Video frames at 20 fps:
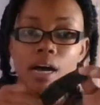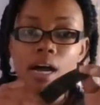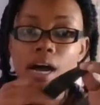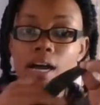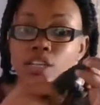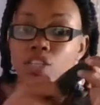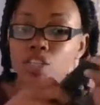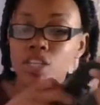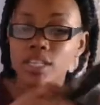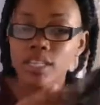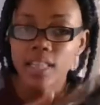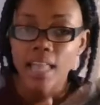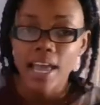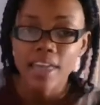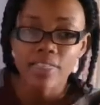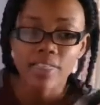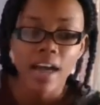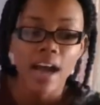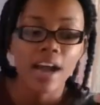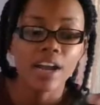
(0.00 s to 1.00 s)
And just
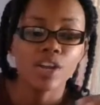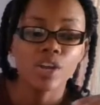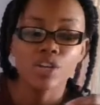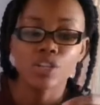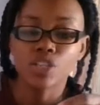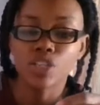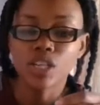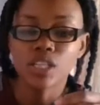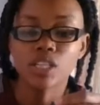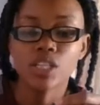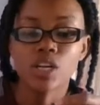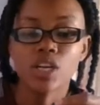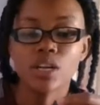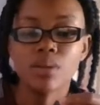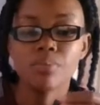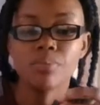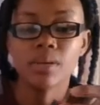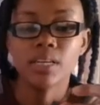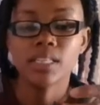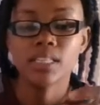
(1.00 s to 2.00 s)
like that, you're just going to
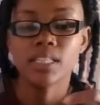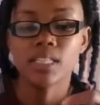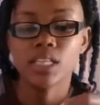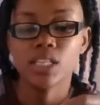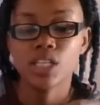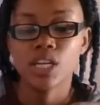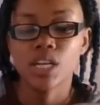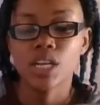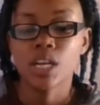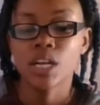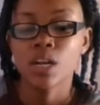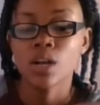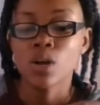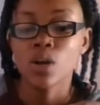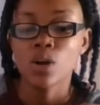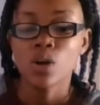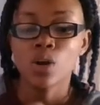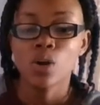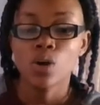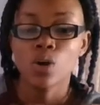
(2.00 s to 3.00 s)
be stitching
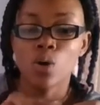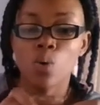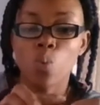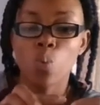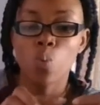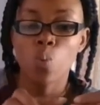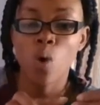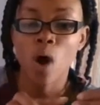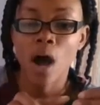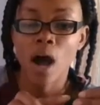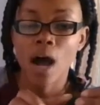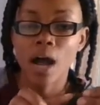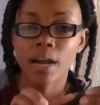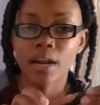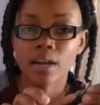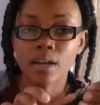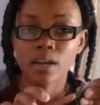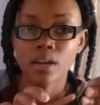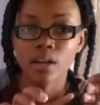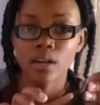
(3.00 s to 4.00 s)

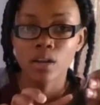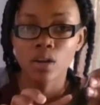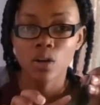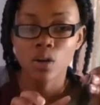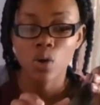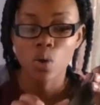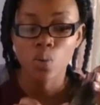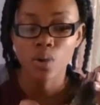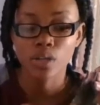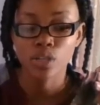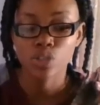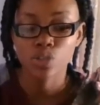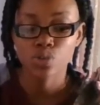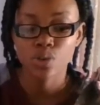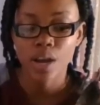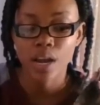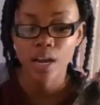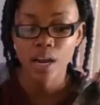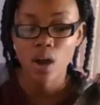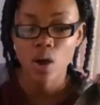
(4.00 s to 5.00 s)
one, going
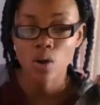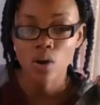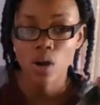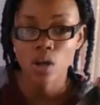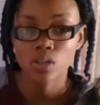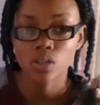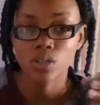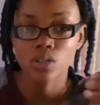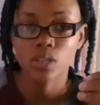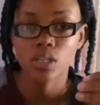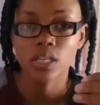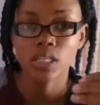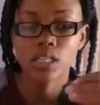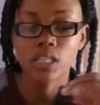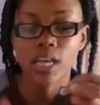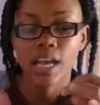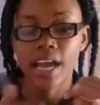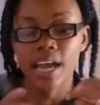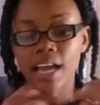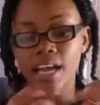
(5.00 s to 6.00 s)
straight down onto this
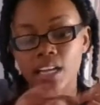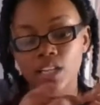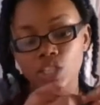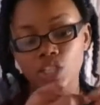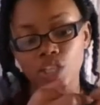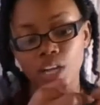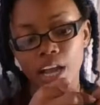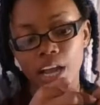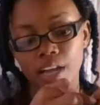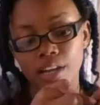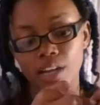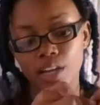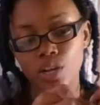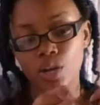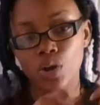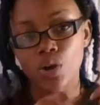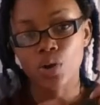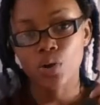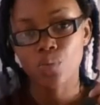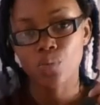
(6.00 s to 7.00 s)
edge, and then
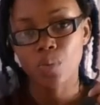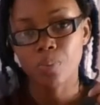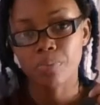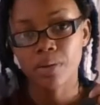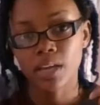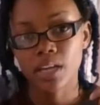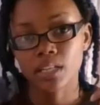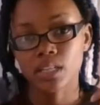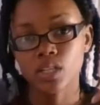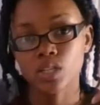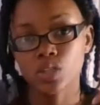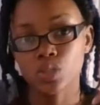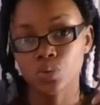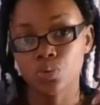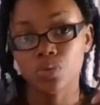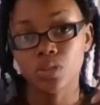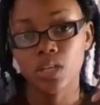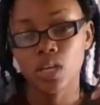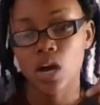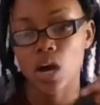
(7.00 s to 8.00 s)
you're going to repeat it to
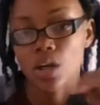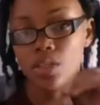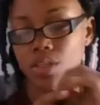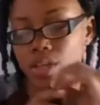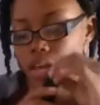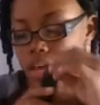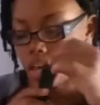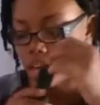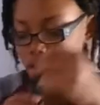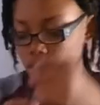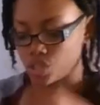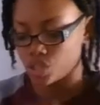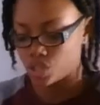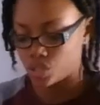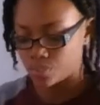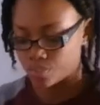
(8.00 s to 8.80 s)
the other edge.